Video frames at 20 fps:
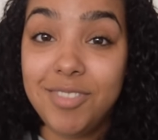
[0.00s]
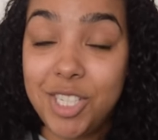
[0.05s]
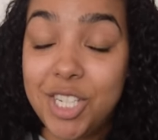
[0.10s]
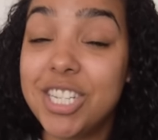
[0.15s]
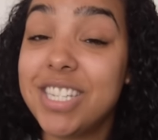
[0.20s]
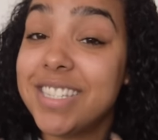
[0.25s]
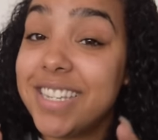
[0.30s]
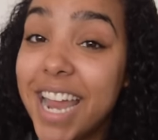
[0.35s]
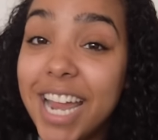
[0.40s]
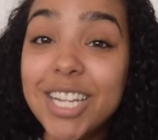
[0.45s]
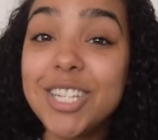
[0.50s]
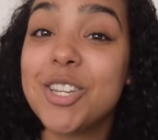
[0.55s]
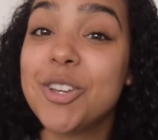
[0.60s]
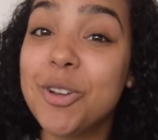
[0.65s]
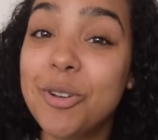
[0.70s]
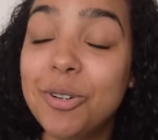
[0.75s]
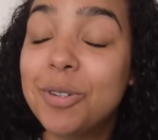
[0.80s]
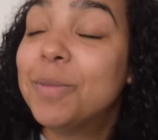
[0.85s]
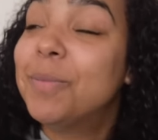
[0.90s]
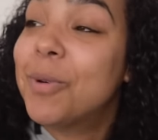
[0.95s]
just stay
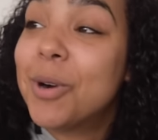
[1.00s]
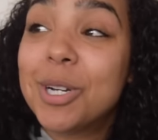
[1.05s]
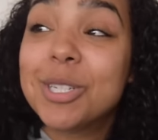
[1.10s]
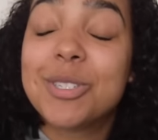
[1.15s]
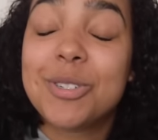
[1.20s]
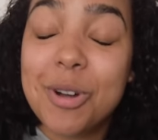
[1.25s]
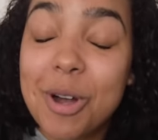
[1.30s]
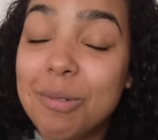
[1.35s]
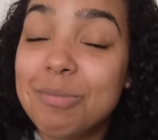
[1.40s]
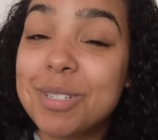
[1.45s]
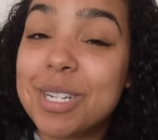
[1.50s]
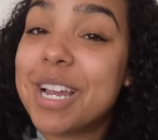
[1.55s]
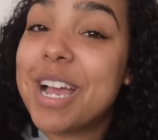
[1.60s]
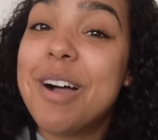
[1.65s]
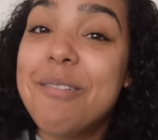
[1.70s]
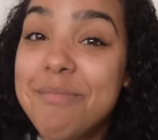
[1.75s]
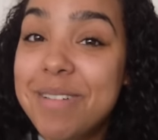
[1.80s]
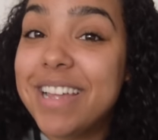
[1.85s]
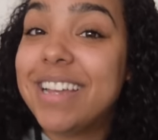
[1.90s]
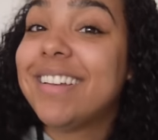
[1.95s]
tuned. More storms are
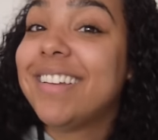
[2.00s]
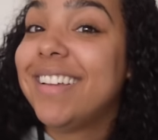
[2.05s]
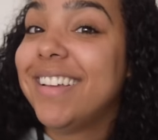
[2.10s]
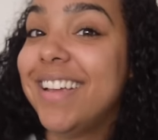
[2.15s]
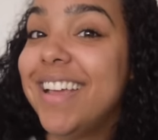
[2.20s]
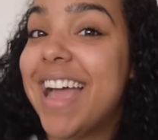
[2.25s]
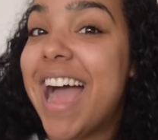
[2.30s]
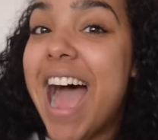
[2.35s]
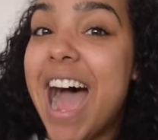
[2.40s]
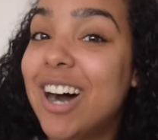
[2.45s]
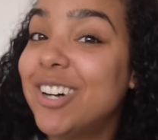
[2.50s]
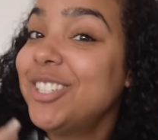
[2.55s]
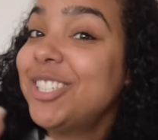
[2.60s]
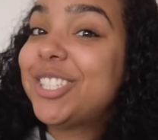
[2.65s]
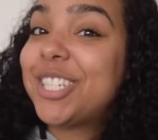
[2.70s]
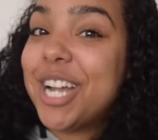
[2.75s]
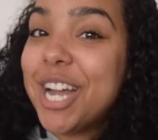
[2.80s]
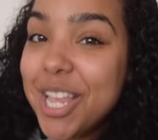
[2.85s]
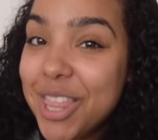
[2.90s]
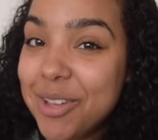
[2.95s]
coming. I'll
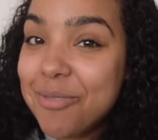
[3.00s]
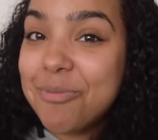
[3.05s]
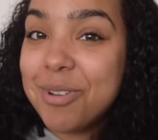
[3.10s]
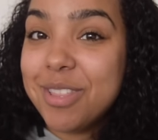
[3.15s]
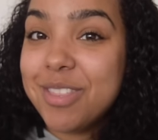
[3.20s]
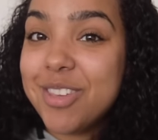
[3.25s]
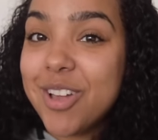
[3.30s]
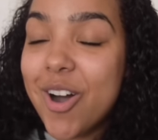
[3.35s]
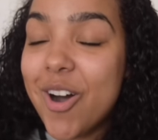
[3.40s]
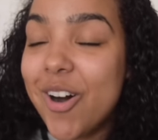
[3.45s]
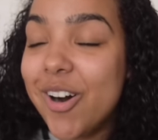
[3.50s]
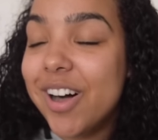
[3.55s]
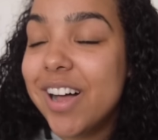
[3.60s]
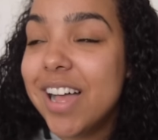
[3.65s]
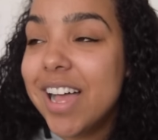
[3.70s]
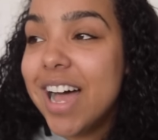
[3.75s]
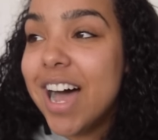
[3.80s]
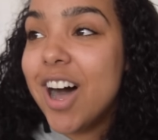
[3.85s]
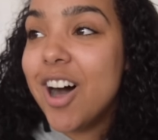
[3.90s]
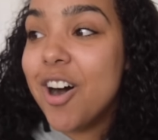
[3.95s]
share them with y'all.
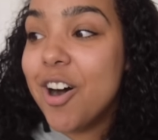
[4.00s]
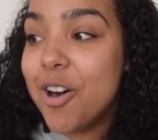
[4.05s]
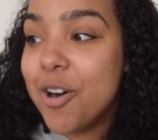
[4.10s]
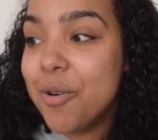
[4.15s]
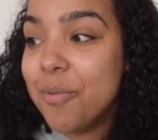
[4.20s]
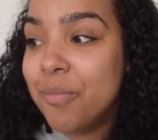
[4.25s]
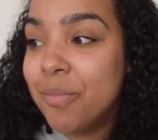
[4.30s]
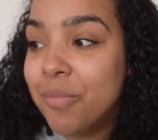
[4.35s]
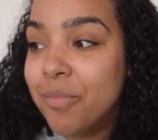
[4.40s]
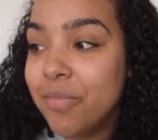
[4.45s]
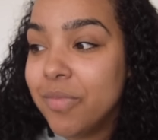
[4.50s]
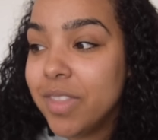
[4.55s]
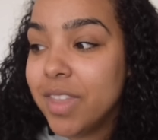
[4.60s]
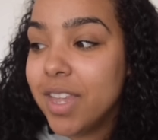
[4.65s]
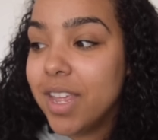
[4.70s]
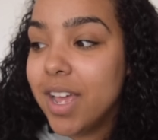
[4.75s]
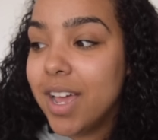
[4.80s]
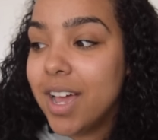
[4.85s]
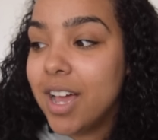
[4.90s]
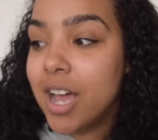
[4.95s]
Um,
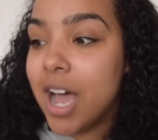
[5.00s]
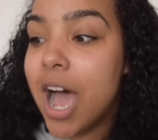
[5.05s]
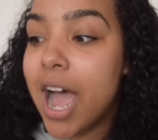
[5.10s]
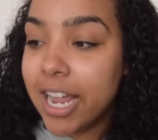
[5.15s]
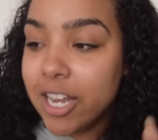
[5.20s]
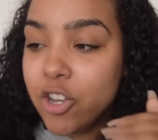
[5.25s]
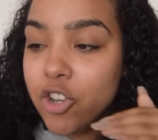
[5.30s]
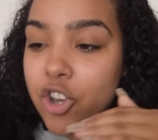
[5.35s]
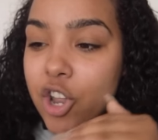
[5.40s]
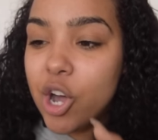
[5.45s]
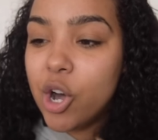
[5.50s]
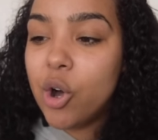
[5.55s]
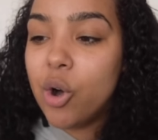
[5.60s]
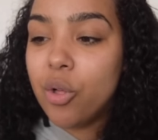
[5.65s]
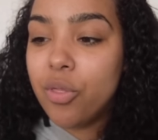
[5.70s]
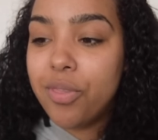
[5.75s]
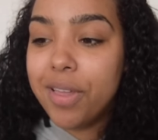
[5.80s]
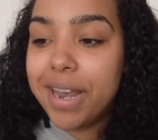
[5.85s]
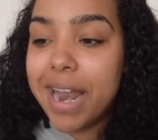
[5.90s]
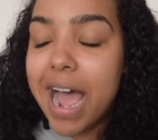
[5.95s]
I
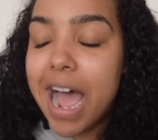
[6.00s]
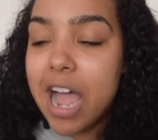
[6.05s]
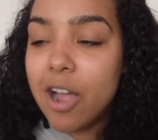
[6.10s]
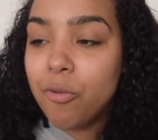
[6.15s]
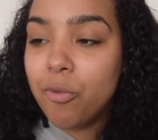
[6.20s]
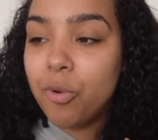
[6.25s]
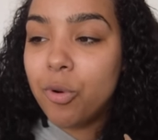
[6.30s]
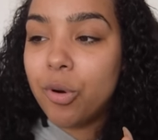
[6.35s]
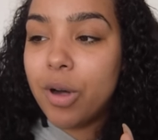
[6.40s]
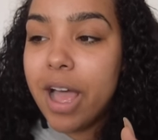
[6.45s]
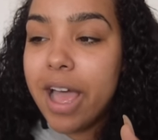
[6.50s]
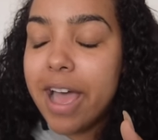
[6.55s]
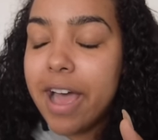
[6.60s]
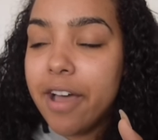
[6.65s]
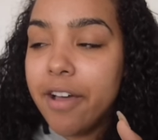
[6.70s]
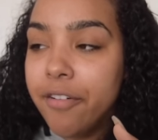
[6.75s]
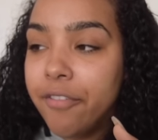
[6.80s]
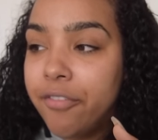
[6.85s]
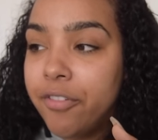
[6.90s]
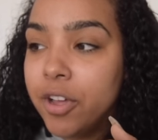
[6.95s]
know that I will
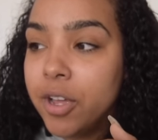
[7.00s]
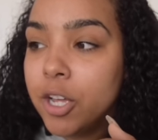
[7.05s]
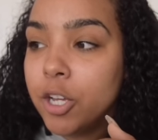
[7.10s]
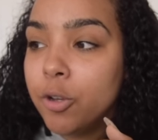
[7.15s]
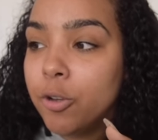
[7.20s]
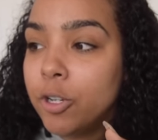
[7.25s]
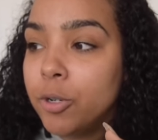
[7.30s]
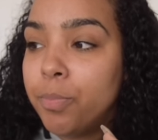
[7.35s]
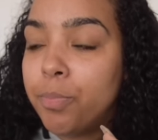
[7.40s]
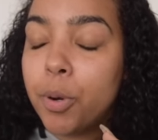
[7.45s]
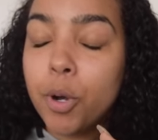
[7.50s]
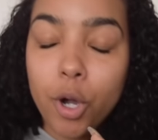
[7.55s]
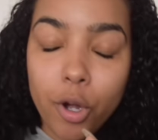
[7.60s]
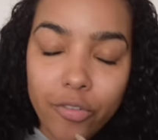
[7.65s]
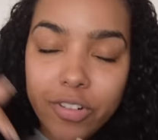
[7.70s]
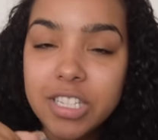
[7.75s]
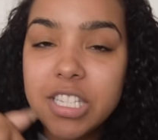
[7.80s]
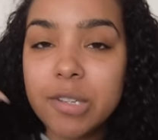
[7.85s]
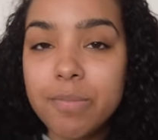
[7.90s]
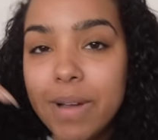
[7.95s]
have
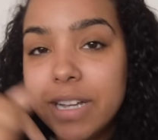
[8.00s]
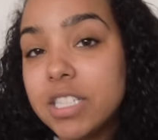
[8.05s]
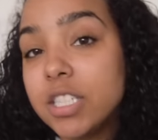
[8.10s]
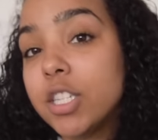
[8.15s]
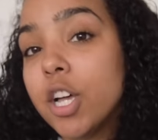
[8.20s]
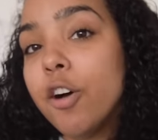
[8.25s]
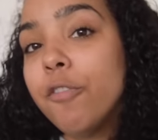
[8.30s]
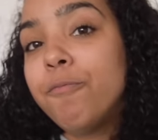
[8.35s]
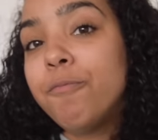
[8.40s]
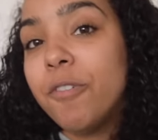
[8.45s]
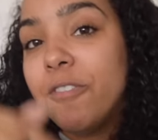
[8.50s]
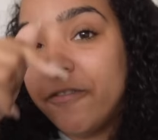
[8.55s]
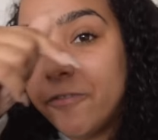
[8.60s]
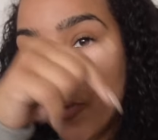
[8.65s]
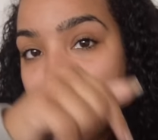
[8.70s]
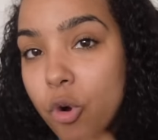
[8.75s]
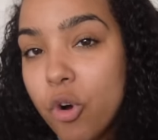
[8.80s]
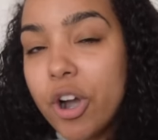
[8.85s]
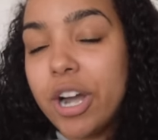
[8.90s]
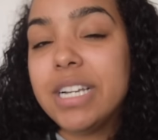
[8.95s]
proven to myself
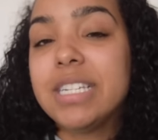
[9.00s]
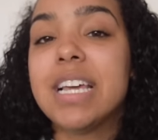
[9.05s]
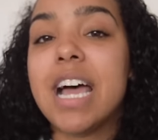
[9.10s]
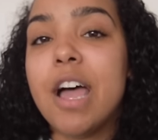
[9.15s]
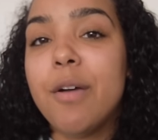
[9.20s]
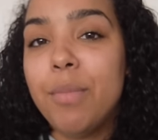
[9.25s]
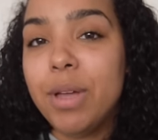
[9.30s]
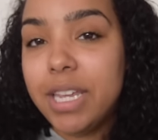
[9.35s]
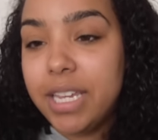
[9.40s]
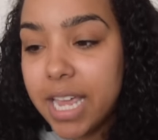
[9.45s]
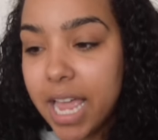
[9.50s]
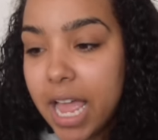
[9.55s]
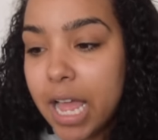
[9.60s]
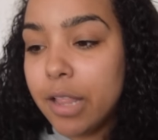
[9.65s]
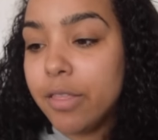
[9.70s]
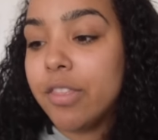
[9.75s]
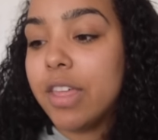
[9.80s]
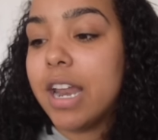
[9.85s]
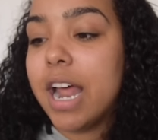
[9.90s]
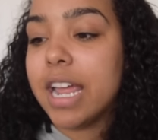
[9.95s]
before and time
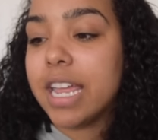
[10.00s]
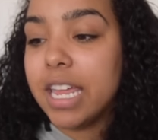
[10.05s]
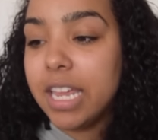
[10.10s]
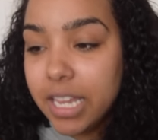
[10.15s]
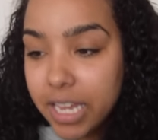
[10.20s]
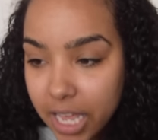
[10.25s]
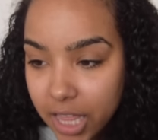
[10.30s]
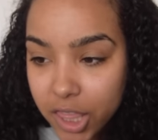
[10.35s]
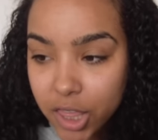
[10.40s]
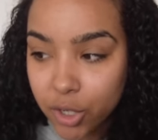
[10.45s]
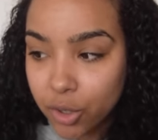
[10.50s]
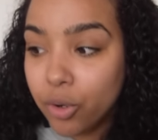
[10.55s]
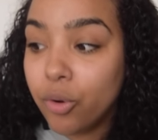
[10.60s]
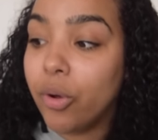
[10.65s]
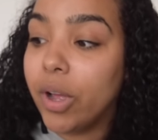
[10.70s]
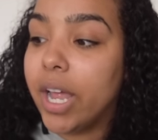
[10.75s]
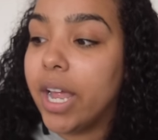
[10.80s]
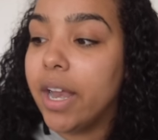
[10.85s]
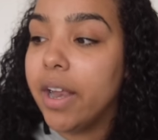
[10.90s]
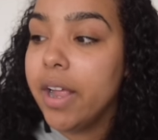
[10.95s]
again that I can get
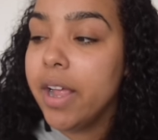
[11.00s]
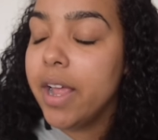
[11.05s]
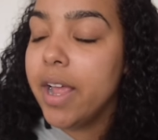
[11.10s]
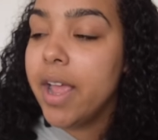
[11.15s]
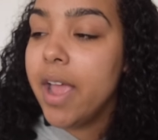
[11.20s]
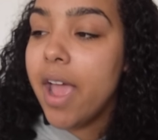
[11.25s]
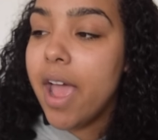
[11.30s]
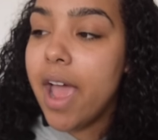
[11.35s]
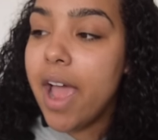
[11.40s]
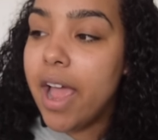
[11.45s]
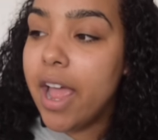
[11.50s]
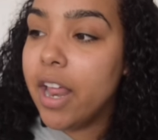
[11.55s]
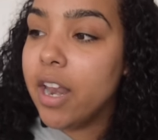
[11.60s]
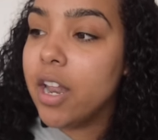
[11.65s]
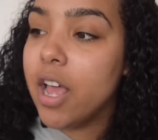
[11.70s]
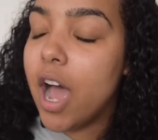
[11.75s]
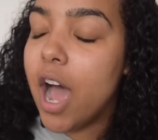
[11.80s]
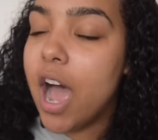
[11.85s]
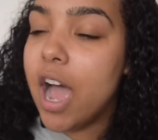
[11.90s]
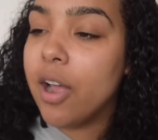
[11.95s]
through it.
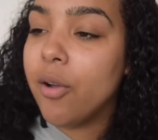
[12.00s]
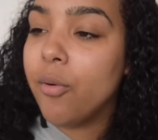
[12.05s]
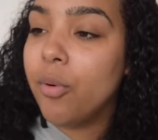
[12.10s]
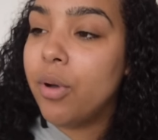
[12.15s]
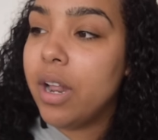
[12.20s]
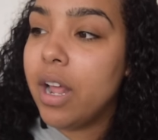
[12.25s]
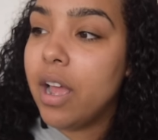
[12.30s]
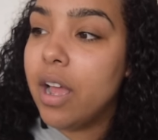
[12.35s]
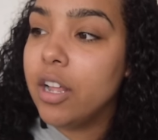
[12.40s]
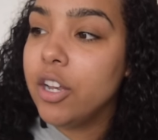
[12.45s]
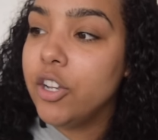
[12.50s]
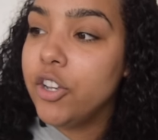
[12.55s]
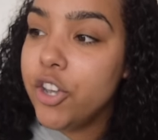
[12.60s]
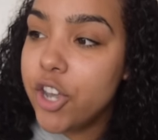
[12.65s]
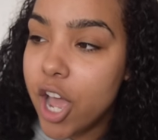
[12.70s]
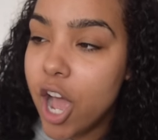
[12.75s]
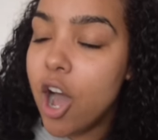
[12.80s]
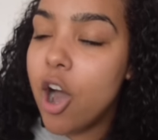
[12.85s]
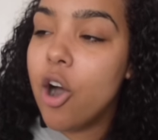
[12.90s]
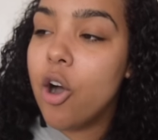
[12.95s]
And I would
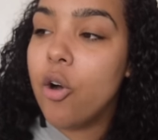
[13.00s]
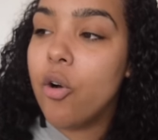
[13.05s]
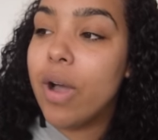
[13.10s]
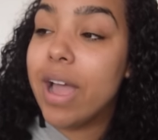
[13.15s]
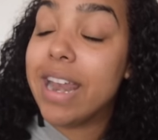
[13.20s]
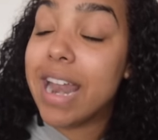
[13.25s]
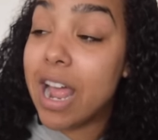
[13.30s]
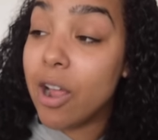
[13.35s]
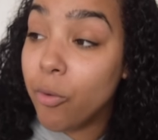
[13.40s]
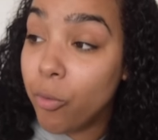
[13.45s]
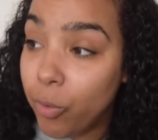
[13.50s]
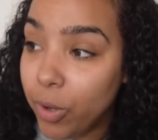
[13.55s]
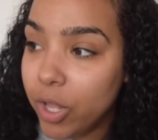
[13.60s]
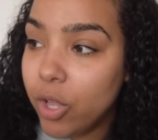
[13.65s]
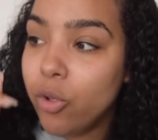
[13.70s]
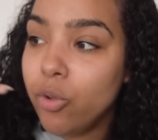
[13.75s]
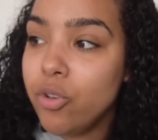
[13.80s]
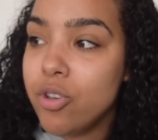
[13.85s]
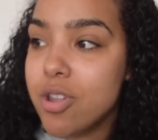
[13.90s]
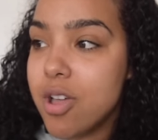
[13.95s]
know, and I
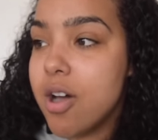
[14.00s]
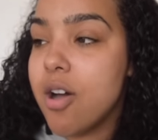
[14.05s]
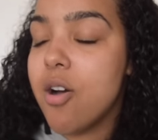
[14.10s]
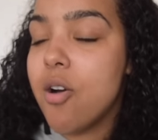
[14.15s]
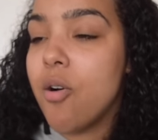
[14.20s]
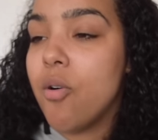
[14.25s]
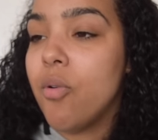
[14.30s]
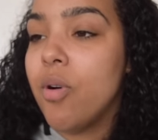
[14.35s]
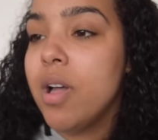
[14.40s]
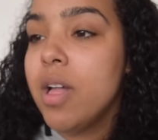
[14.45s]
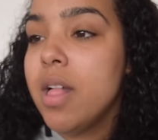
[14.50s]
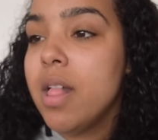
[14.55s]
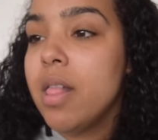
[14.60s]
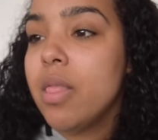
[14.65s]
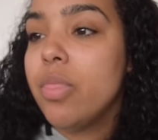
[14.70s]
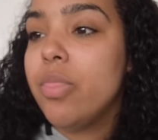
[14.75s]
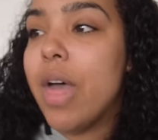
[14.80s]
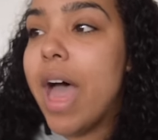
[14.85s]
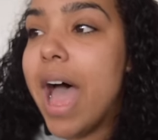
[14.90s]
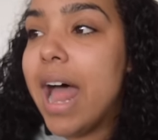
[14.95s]
will know,
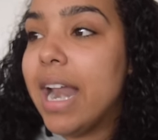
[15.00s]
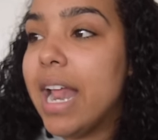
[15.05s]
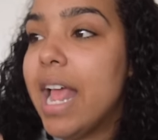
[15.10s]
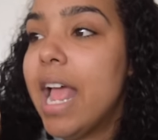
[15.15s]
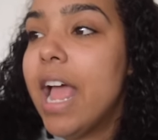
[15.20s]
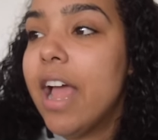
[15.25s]
that